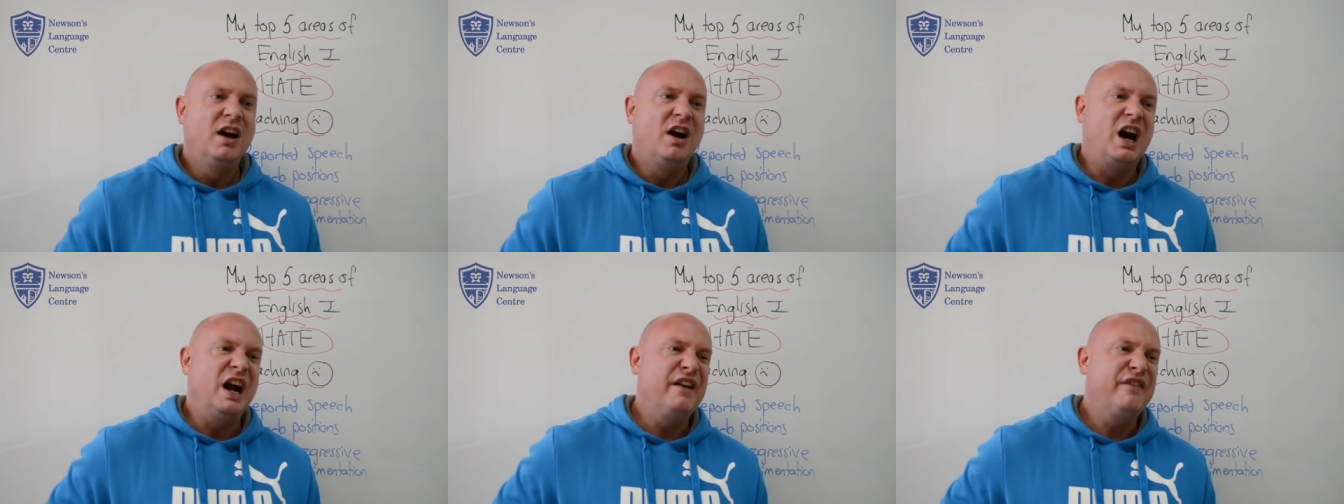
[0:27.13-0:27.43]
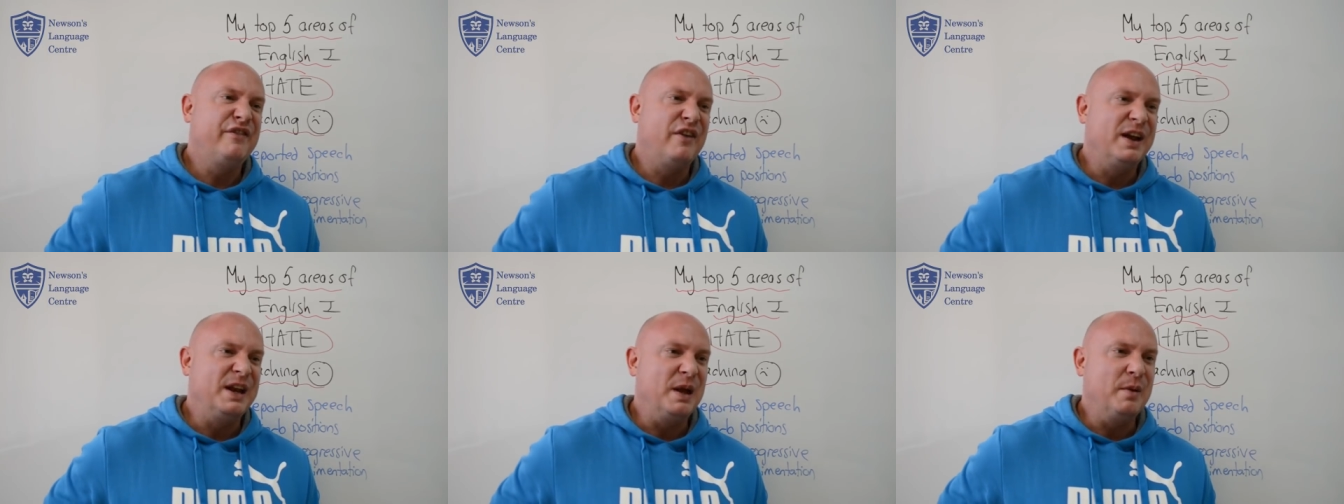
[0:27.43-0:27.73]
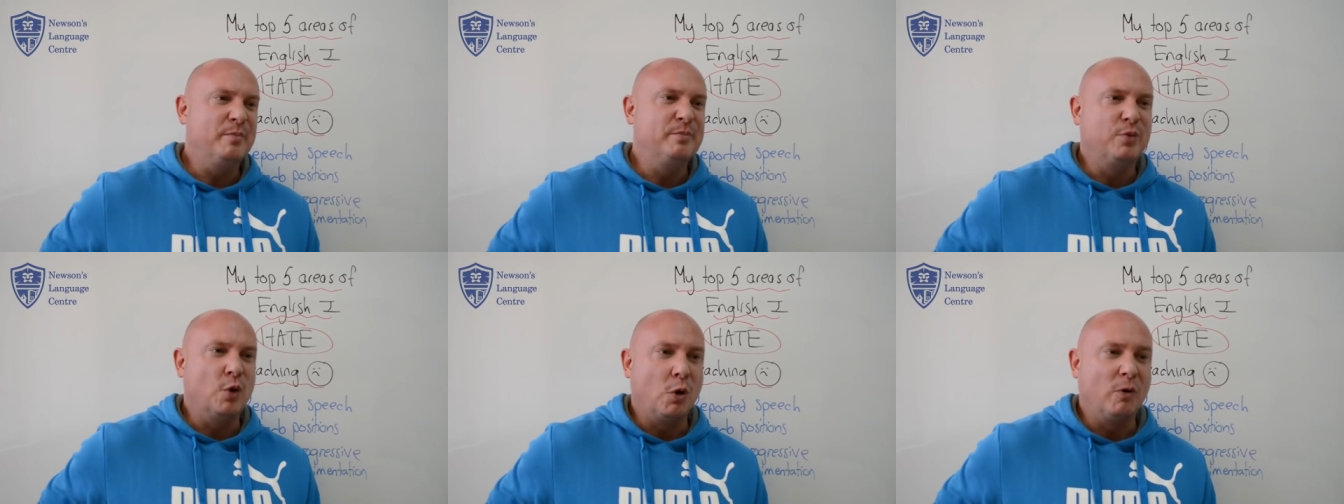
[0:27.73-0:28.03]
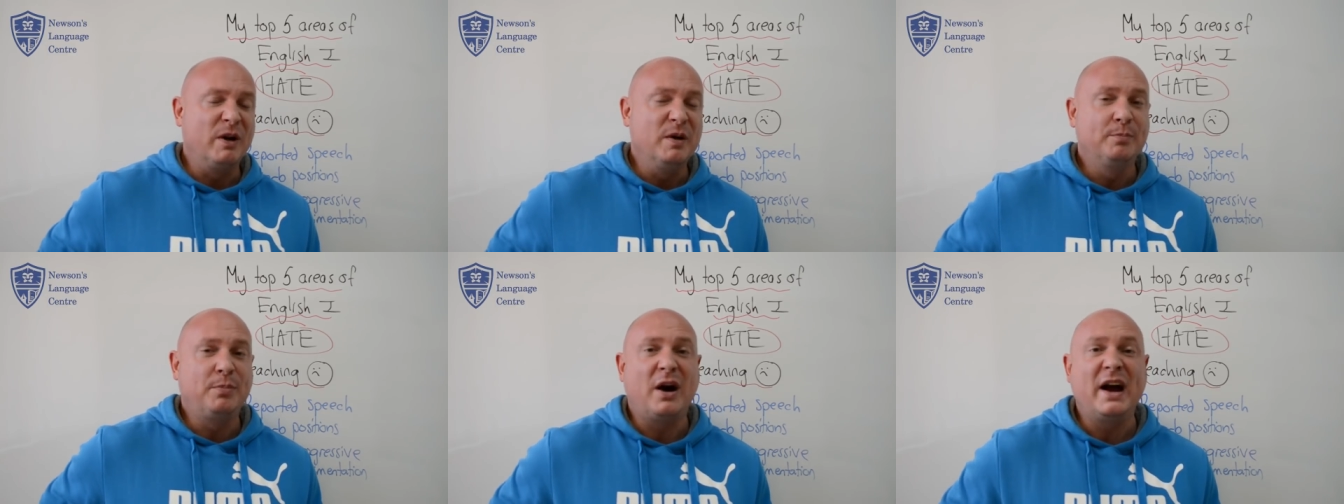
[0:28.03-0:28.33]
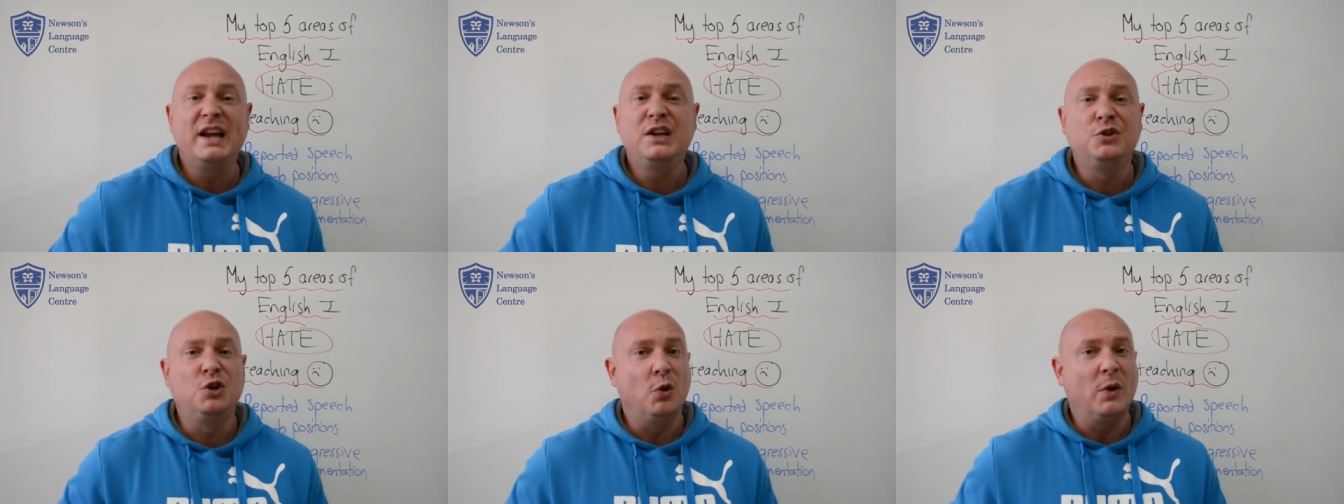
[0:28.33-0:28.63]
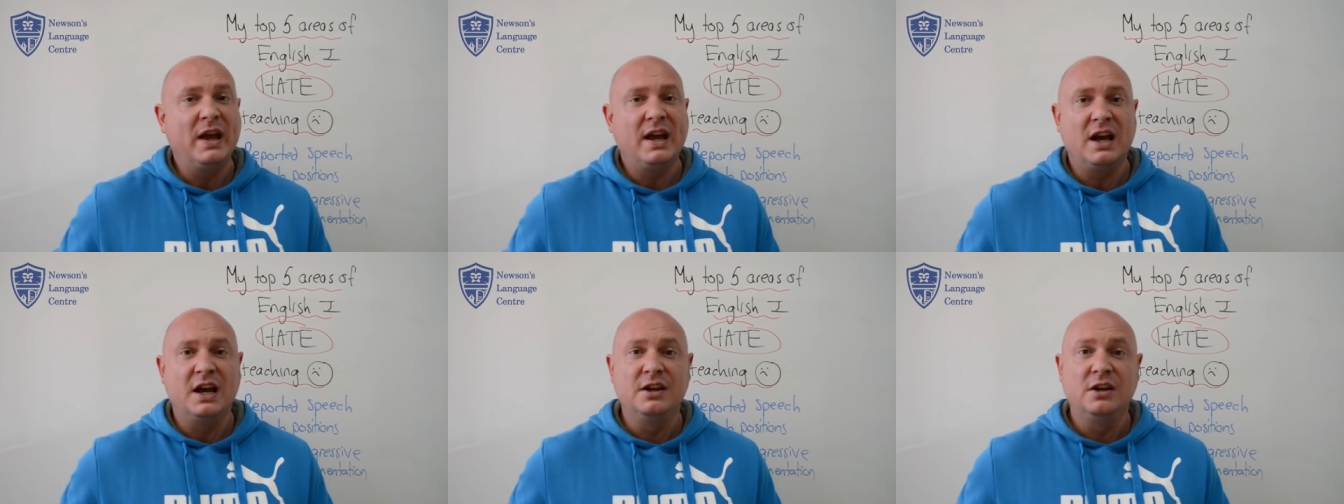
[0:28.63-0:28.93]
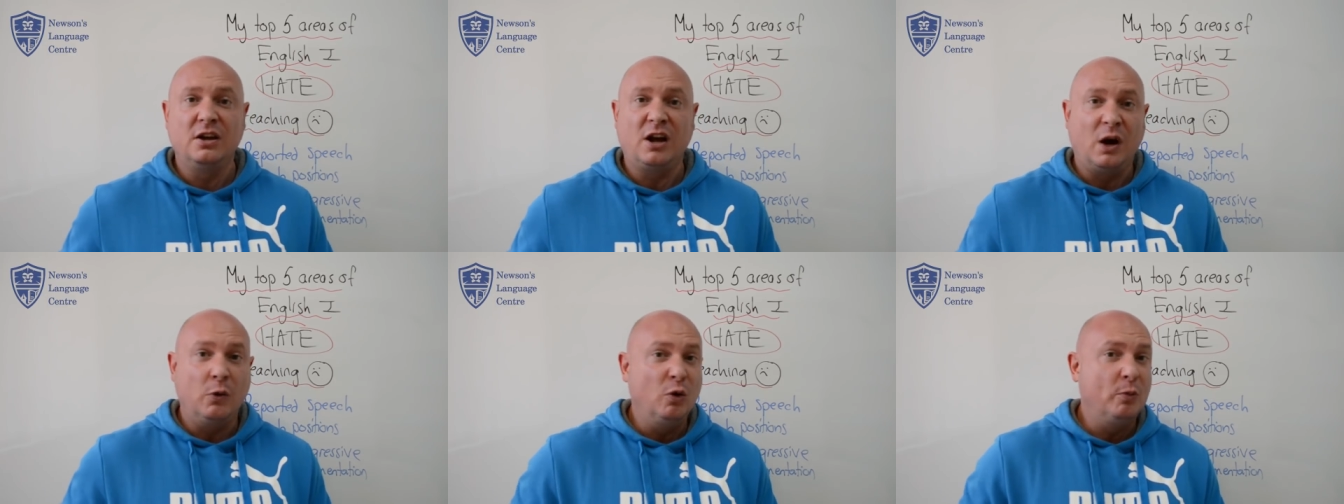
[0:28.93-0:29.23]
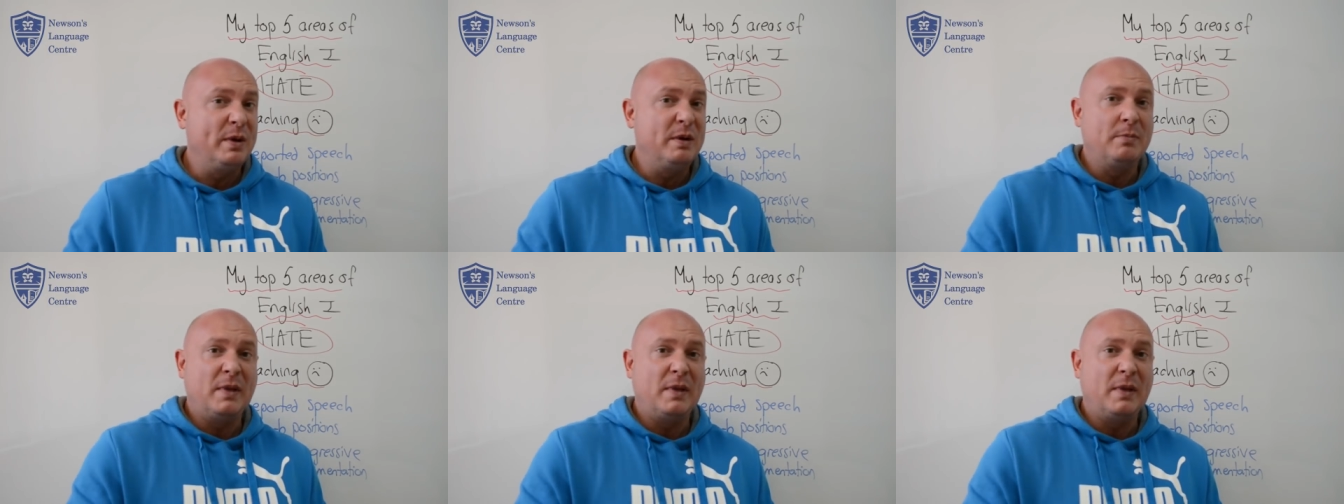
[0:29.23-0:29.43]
I find it boring, but I do it, and I will be